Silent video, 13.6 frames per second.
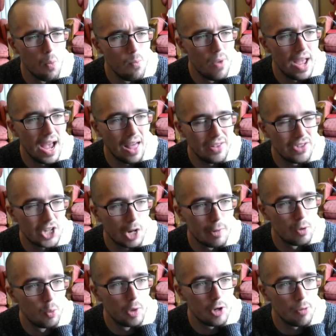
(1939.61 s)
man, this has got to be
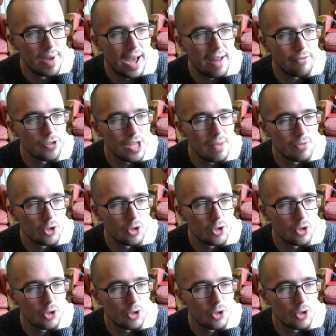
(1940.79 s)
real bad for them.